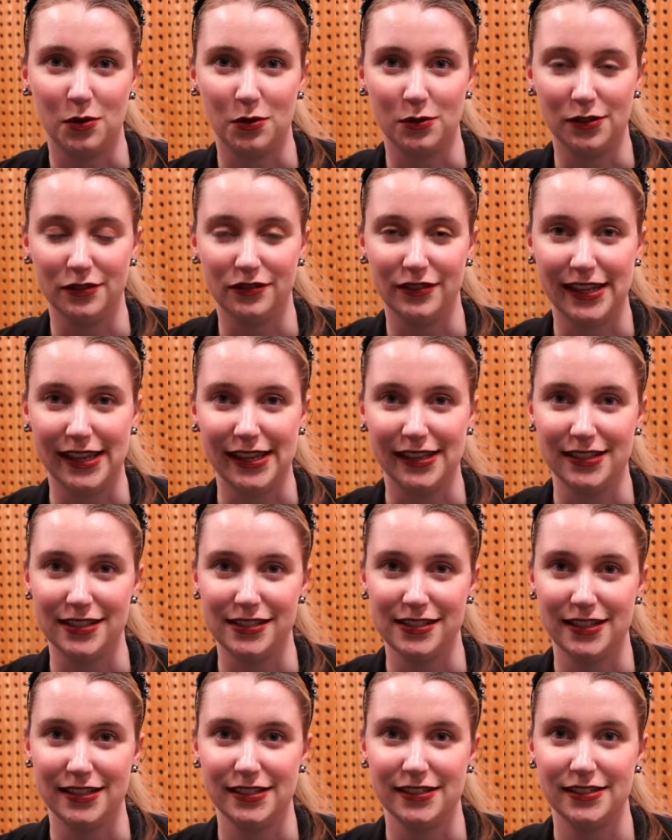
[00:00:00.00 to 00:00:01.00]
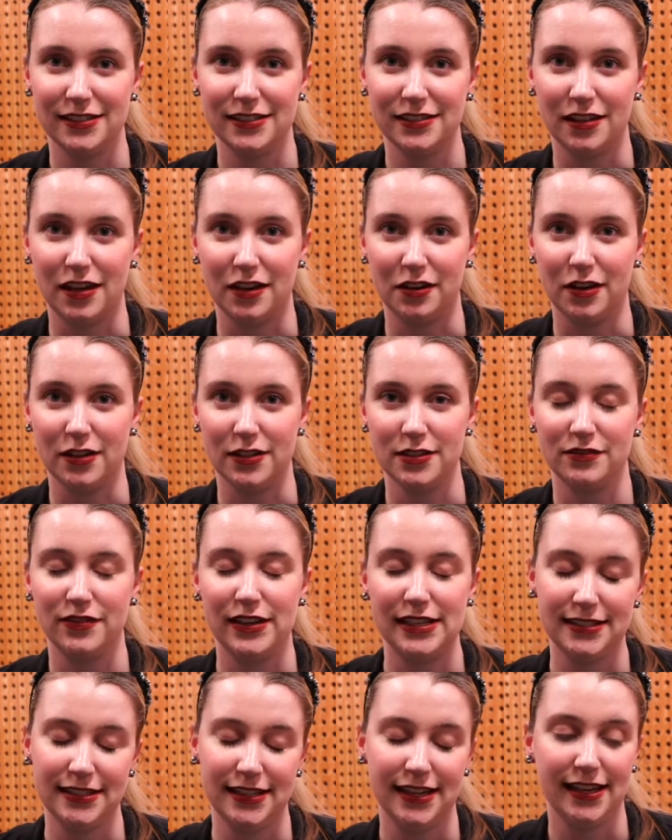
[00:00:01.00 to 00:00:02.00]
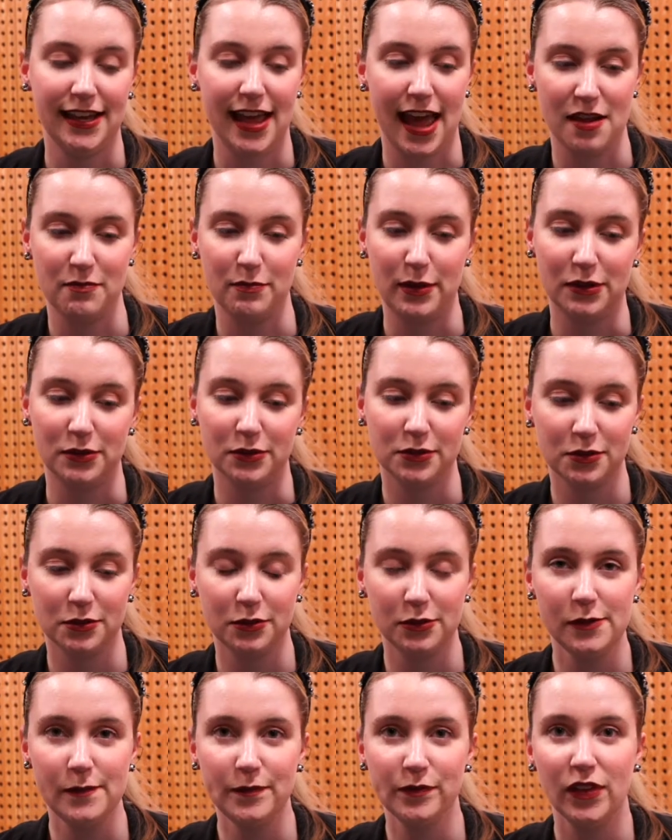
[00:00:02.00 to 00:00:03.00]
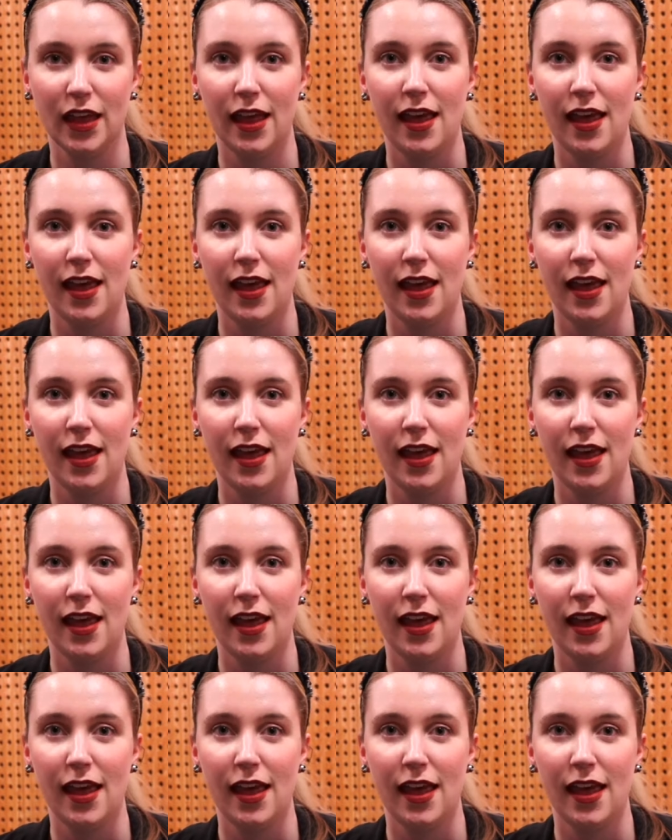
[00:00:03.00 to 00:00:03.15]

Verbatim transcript: all of the Englishes across VCE and middle school.